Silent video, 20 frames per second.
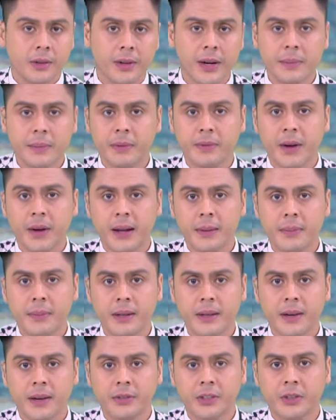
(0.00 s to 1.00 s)
The grim
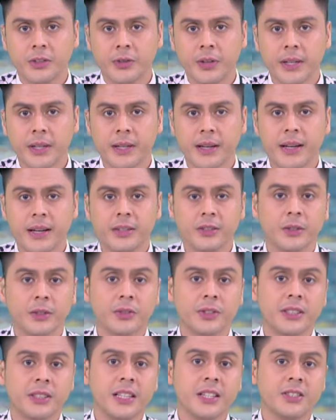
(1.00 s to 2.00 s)
development after 3 days
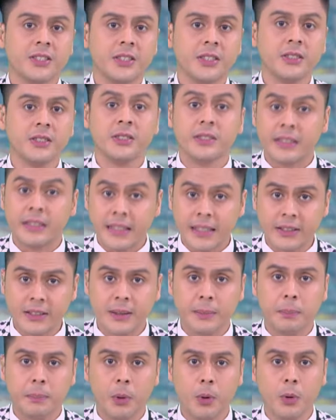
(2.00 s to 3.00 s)
of searches since
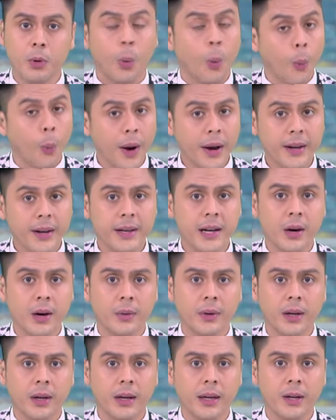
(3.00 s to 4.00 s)
the boat went
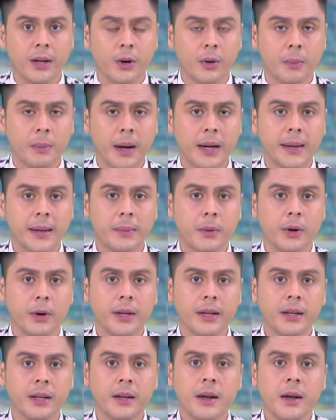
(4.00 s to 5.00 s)
down early on Monday
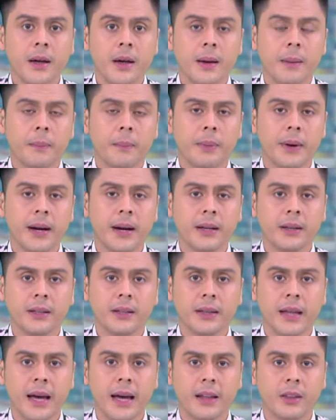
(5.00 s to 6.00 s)
morning, bringing the
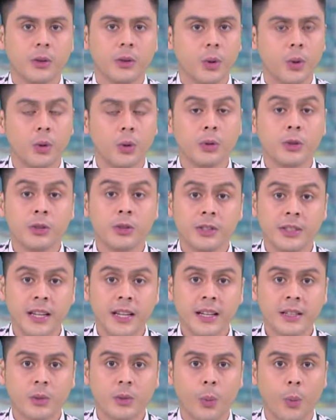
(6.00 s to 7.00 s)
death toll to
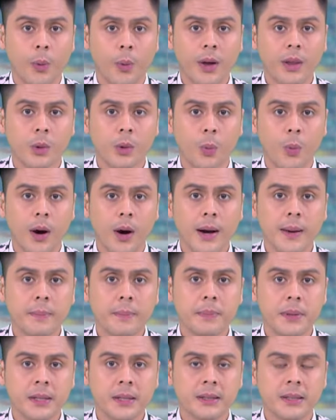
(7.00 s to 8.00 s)
six, with one
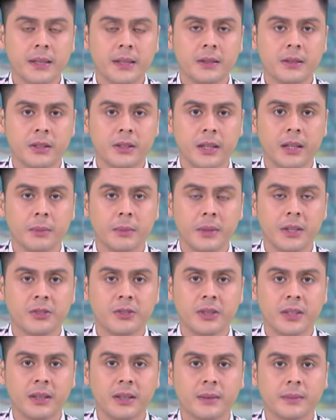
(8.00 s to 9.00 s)
person still
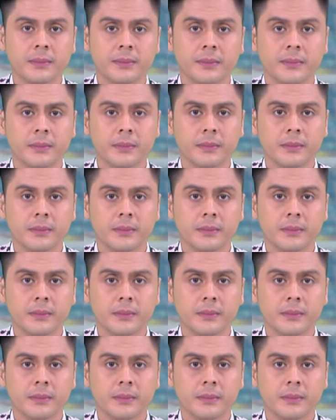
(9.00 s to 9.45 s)
missing.